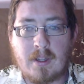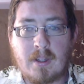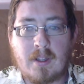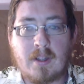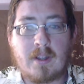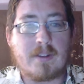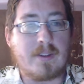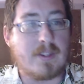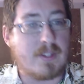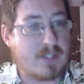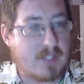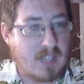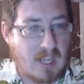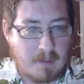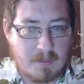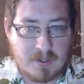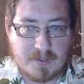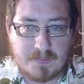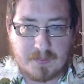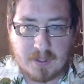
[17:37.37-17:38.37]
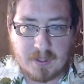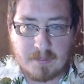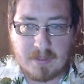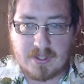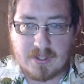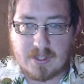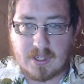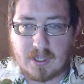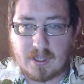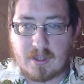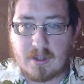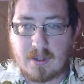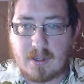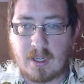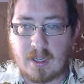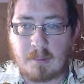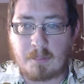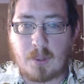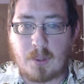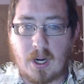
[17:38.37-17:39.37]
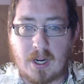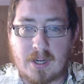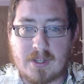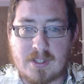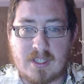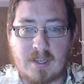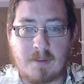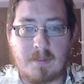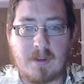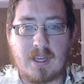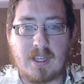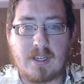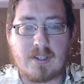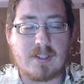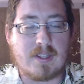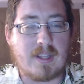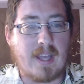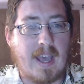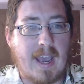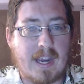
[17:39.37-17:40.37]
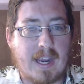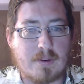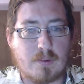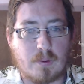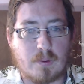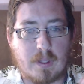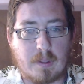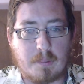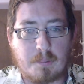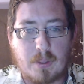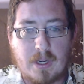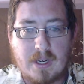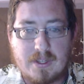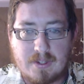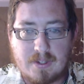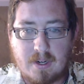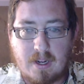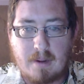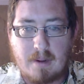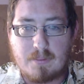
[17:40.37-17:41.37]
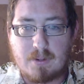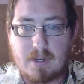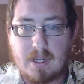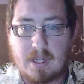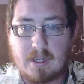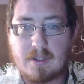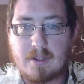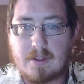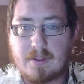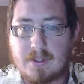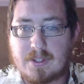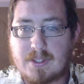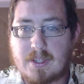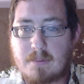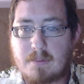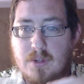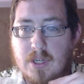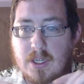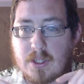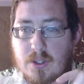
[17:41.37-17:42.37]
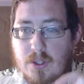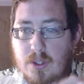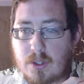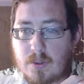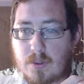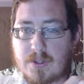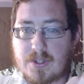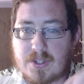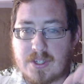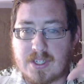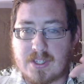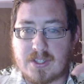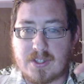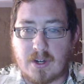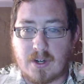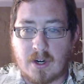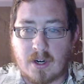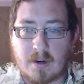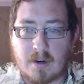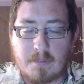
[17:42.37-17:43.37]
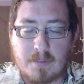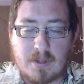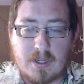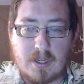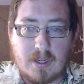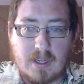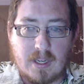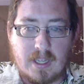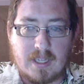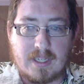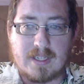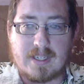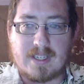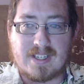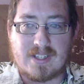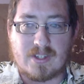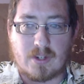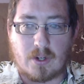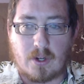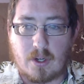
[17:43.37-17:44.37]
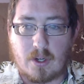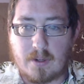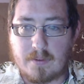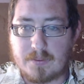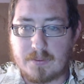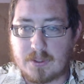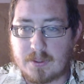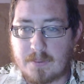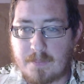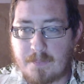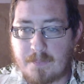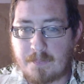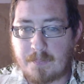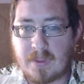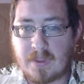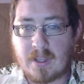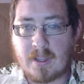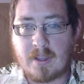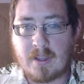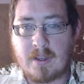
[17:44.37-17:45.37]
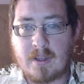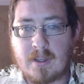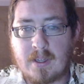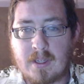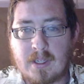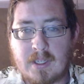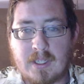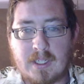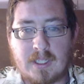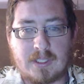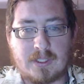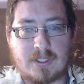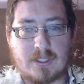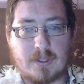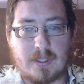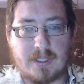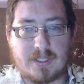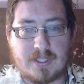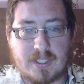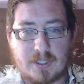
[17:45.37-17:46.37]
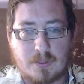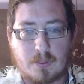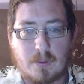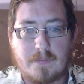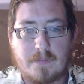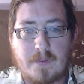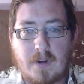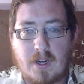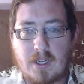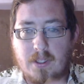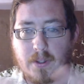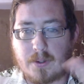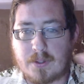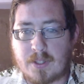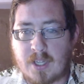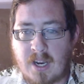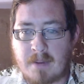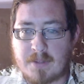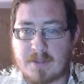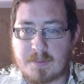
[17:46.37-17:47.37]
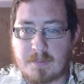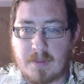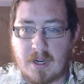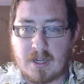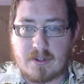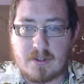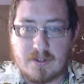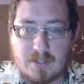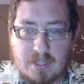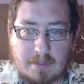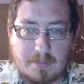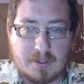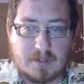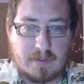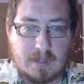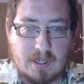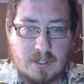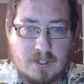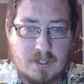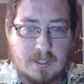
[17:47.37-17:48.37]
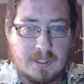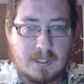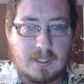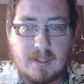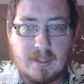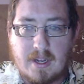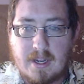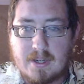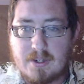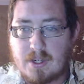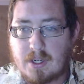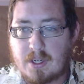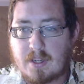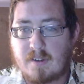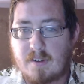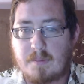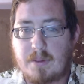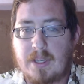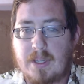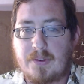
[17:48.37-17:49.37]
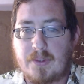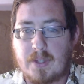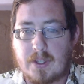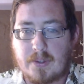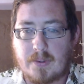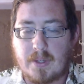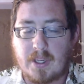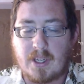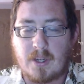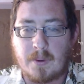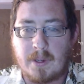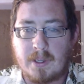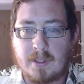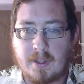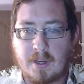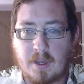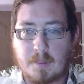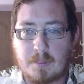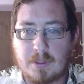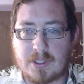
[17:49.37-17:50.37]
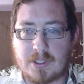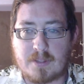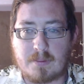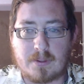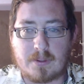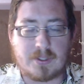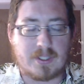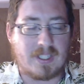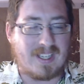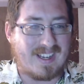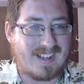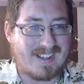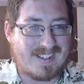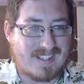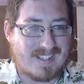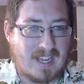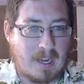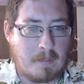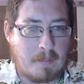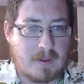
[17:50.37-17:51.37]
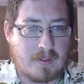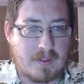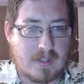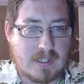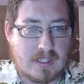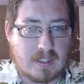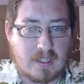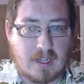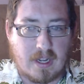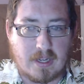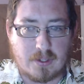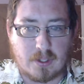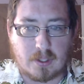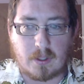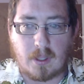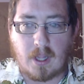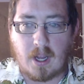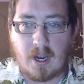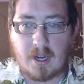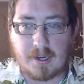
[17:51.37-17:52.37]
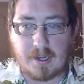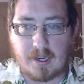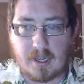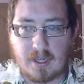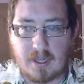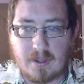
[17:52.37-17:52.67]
The same is for the mystic, in proximity to the actually present object. The subject too is disarmed and dissolves. And so he says, we'll follow Thomas Macho's observation on the logic of basic psychoanalytic principles and examine this logical oddity.